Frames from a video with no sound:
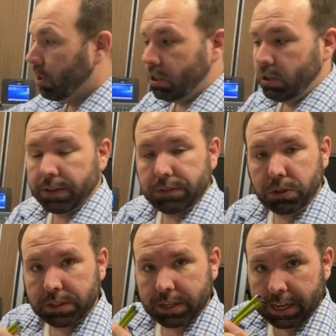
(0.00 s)
You have
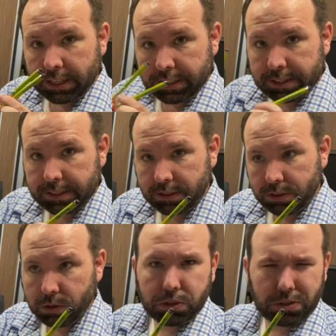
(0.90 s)
two stylus,
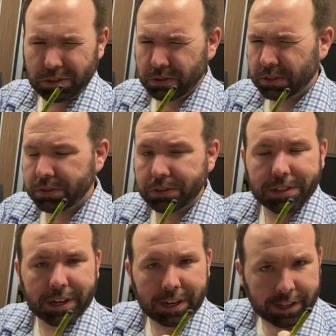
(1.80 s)
or two
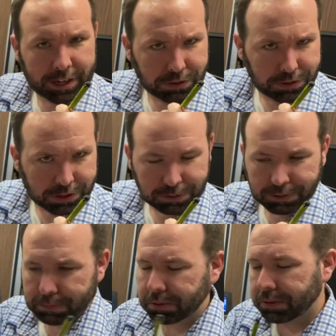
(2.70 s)
styli, who knows what
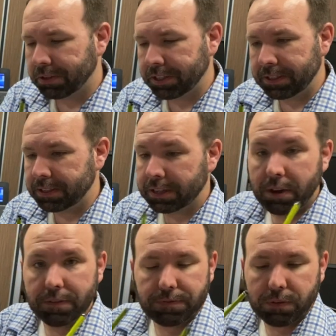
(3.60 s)
the plural is,
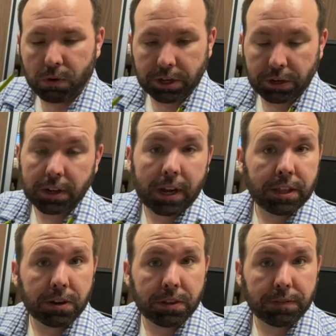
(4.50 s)

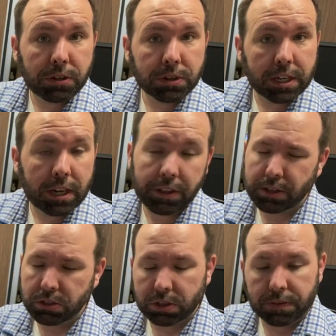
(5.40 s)
the voter can either
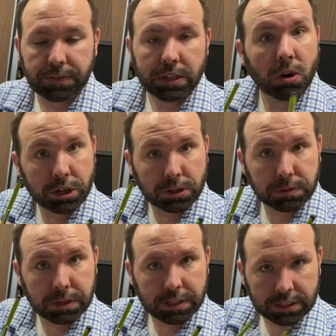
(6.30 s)
use their finger or use
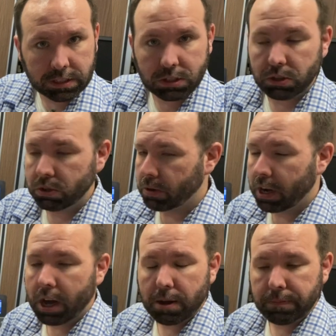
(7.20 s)
one of these
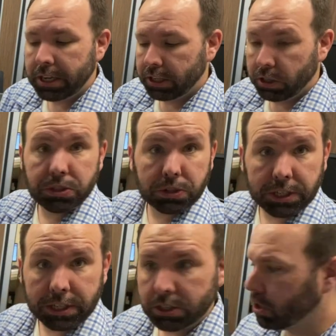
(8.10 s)
to use their
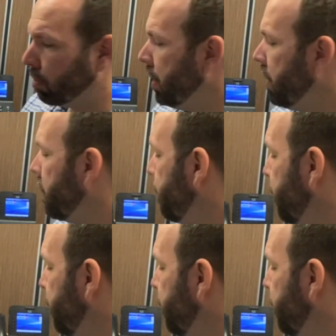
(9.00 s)
signature with.